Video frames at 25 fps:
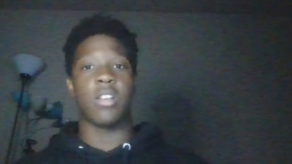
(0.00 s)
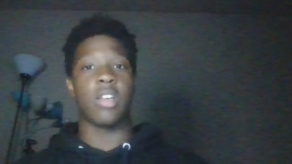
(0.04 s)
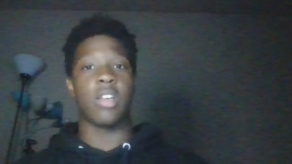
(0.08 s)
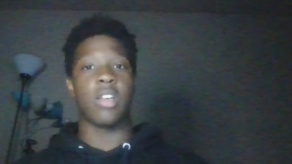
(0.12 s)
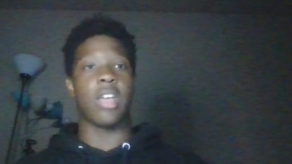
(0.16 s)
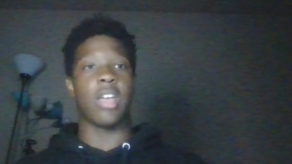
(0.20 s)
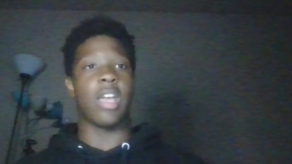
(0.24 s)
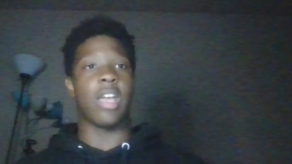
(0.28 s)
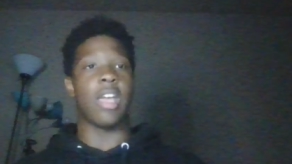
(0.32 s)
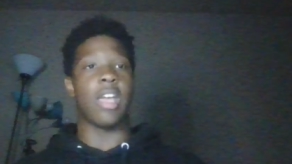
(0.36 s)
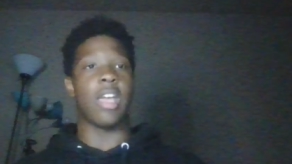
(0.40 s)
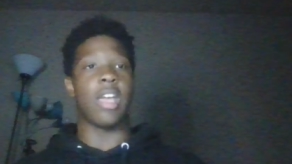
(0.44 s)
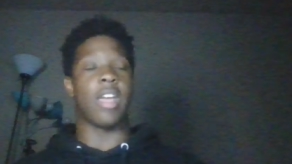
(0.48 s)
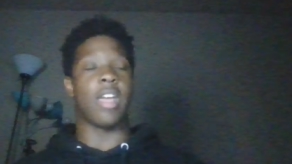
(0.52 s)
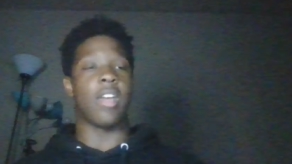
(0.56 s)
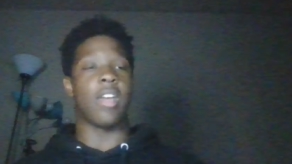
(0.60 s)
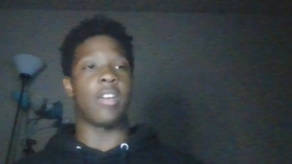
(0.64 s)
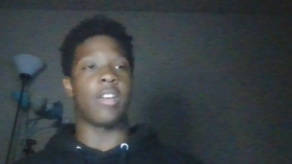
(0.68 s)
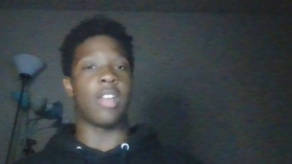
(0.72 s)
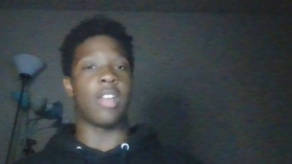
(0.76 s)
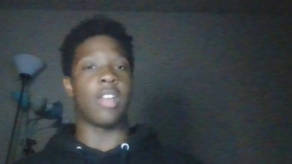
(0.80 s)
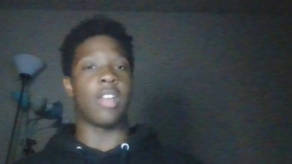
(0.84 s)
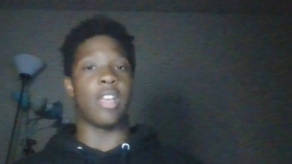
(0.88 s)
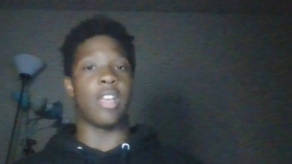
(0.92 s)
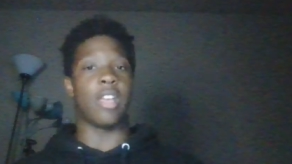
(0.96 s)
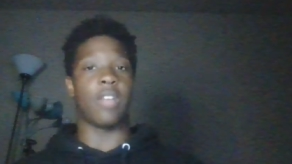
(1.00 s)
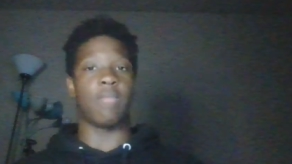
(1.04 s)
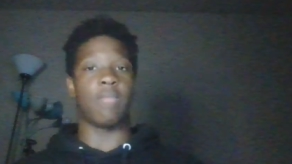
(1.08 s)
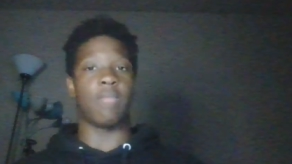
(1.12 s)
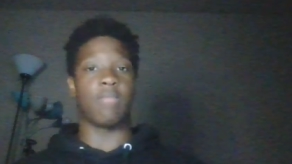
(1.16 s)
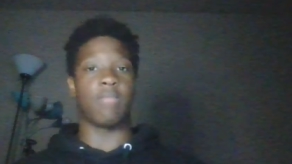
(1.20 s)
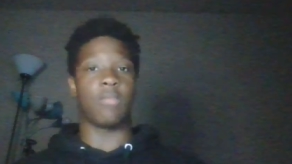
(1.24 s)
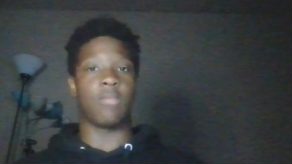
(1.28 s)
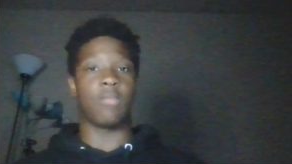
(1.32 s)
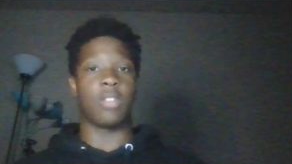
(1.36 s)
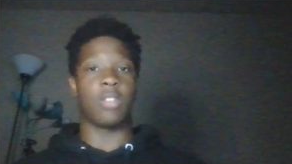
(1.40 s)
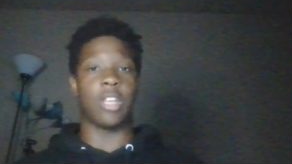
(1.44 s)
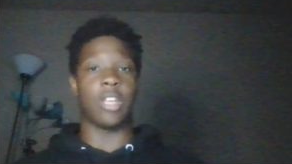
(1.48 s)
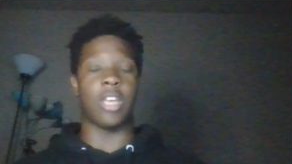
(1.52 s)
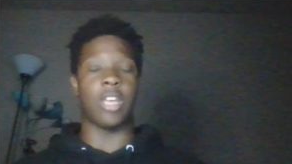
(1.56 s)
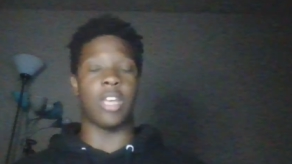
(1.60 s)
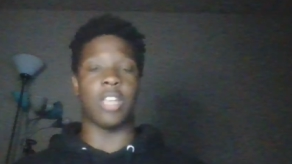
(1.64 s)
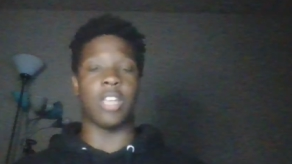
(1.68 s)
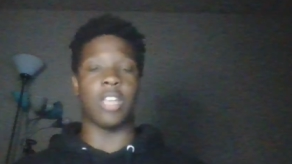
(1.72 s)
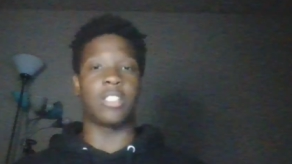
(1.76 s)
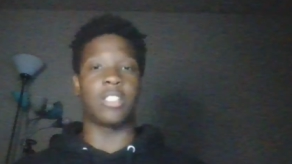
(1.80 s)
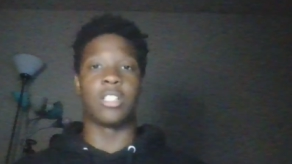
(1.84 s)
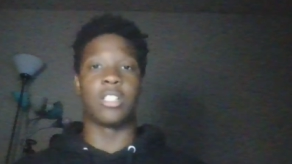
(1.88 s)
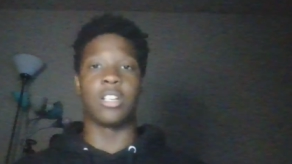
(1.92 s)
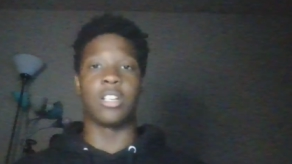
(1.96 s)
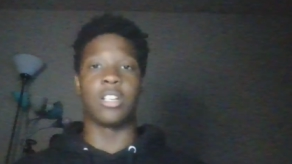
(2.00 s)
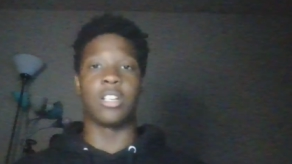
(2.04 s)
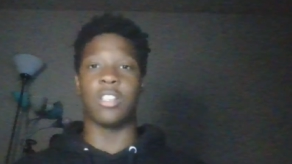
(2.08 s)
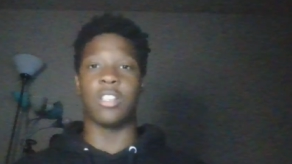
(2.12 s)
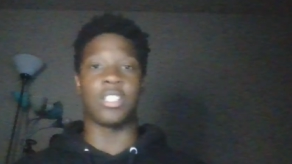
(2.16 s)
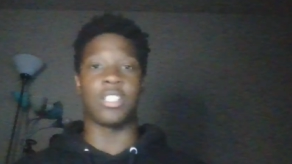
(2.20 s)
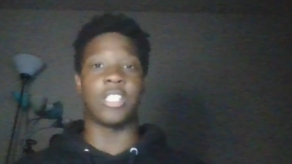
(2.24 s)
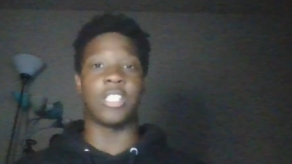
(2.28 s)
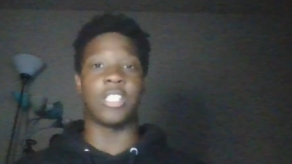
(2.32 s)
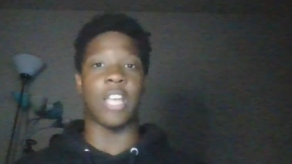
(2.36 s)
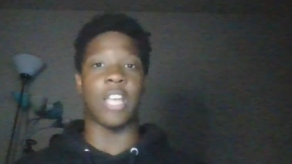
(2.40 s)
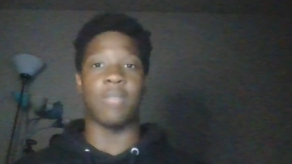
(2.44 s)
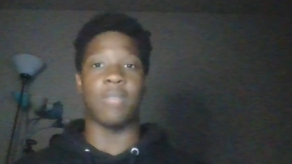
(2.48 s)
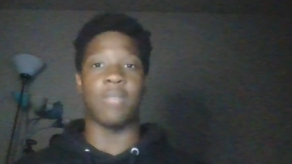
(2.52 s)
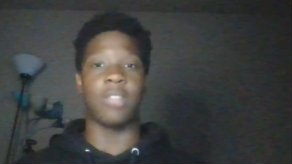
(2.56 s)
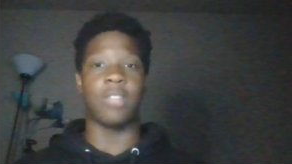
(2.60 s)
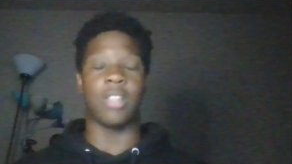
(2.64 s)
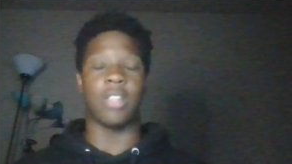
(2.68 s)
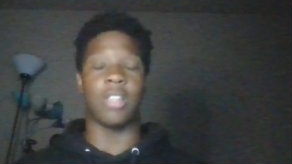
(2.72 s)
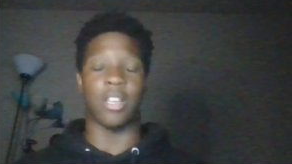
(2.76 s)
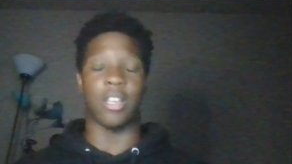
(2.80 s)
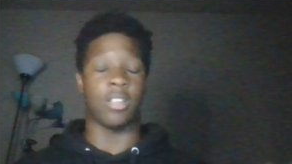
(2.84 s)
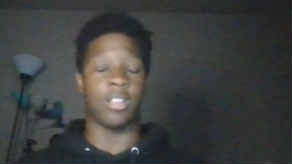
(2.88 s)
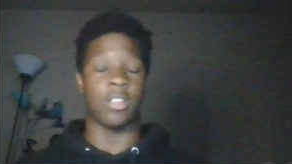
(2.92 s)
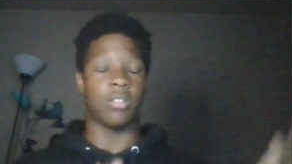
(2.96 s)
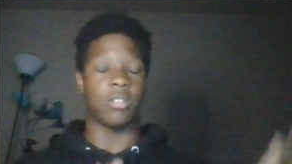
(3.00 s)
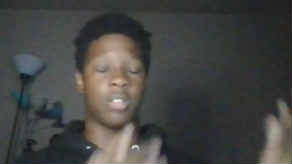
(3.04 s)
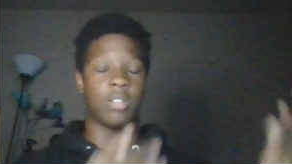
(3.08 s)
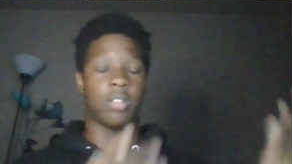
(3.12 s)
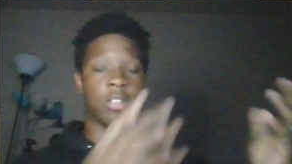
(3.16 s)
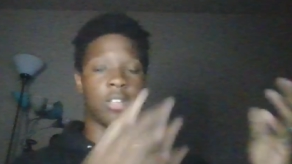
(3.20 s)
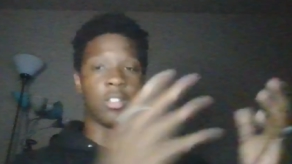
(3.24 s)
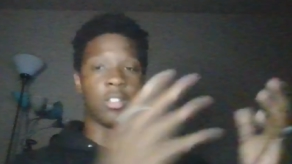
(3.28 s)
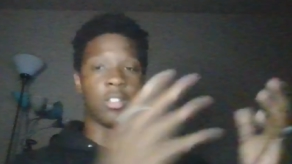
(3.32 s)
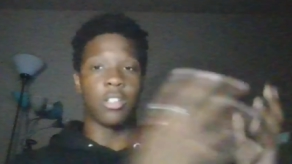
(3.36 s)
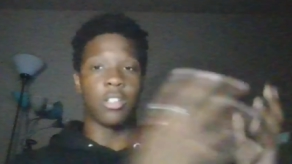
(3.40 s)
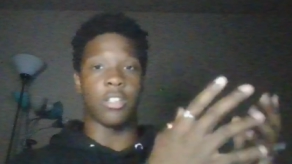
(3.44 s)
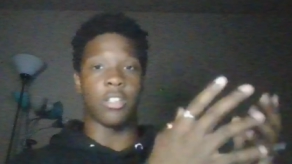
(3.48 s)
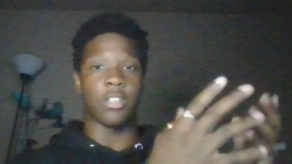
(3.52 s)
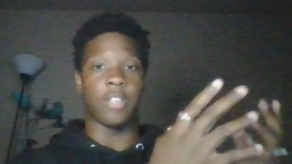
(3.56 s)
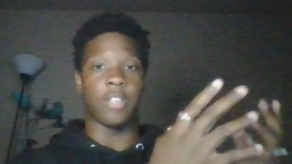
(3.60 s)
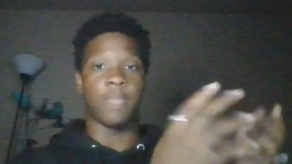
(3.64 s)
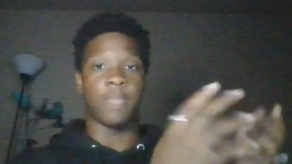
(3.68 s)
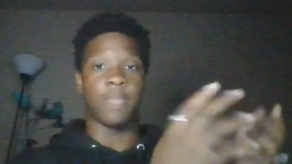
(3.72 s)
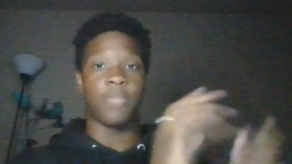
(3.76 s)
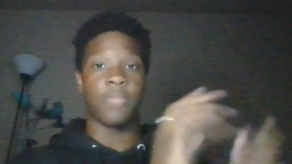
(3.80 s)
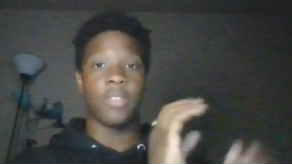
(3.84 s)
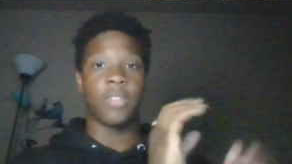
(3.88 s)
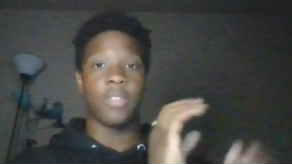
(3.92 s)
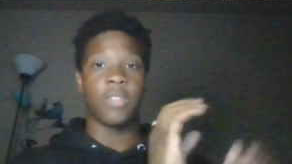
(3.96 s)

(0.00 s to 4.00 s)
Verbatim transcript: And it's literally the same thing. Like, like literally,